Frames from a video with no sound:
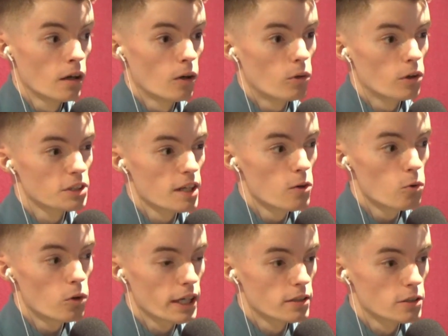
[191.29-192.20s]
Whereas now
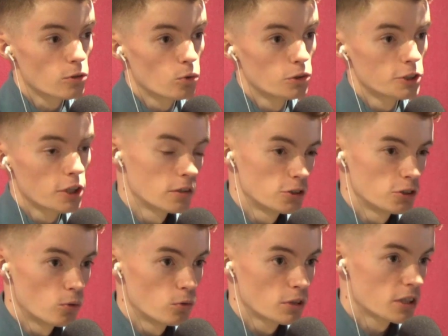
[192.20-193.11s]
we're getting sold John
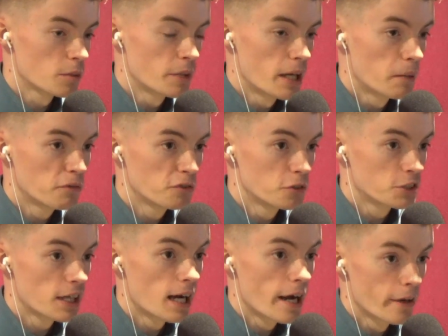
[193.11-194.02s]
Jones as a pay-per-view
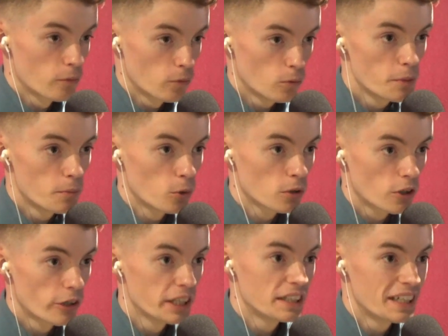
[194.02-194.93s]
star, and we both
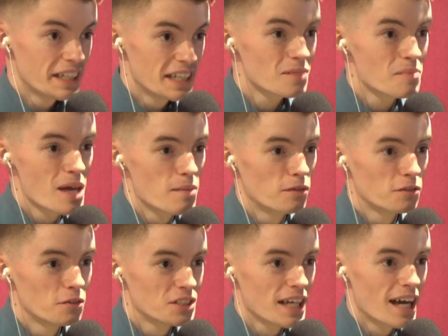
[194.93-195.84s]
agreed that he is a
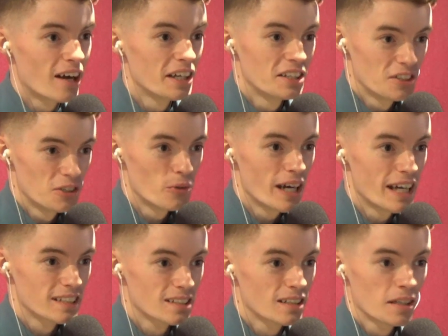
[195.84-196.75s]
pay-per-view star in the
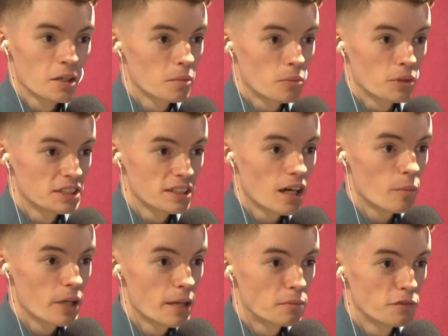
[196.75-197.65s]
US. But he's not a
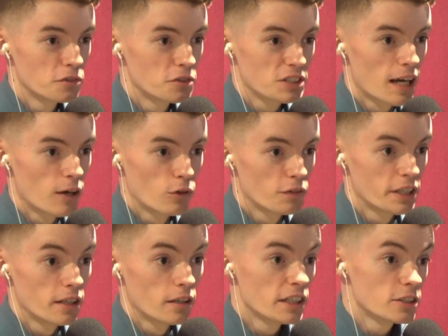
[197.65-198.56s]
pay-per-view star over
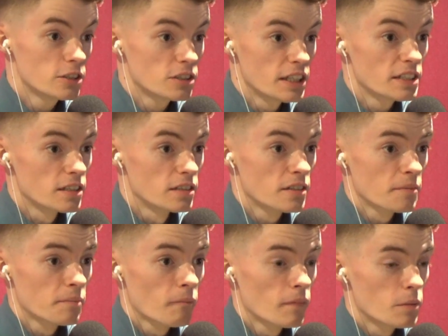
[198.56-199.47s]
here. He just isn't.
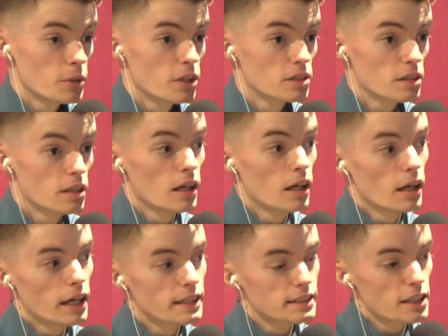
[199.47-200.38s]
Because
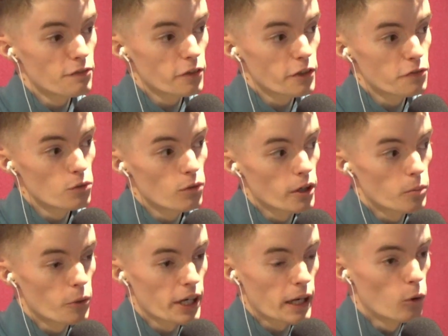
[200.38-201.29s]
it's different if you want to
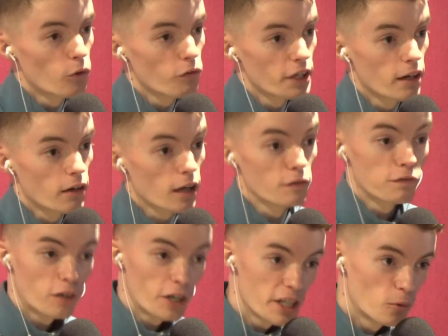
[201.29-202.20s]
bring him over here and
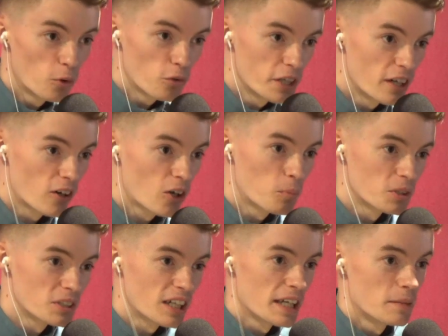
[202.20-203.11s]
fight him over here a couple
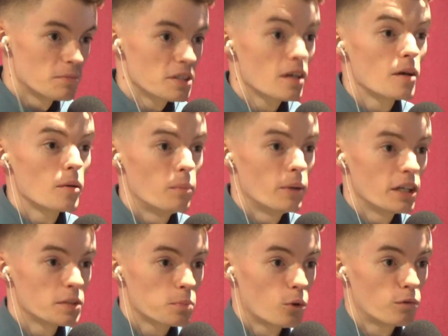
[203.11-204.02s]
of times, build
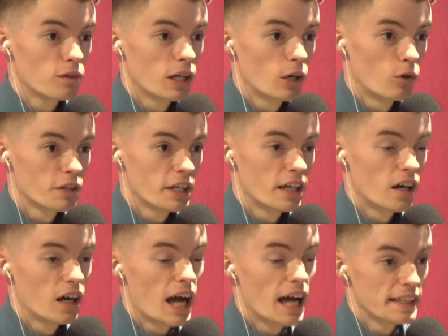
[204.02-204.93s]
his profile over
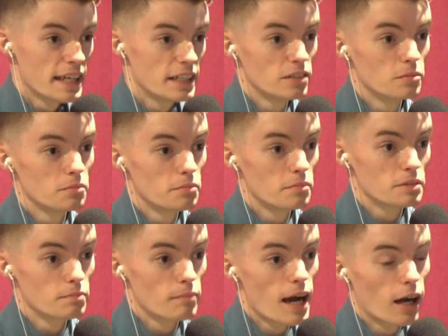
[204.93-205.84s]
here, and then
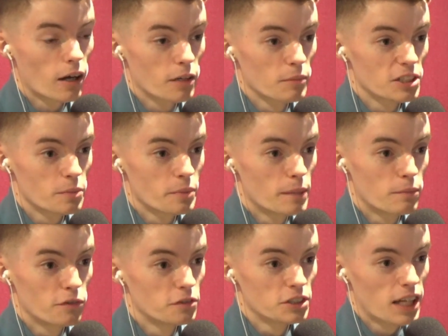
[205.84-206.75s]
market him as a
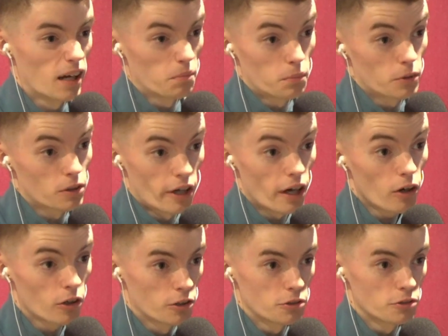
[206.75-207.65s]
pay-per-view star. But they're not
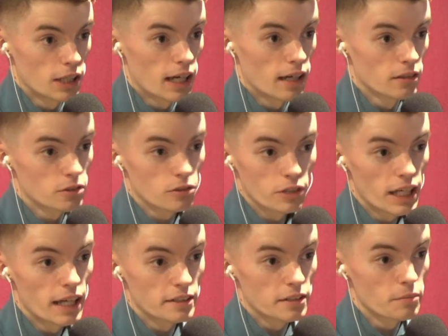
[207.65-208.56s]
going to do that. So
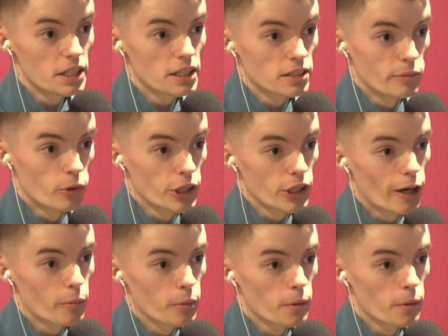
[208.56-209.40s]
yeah, to me, it's a money grab.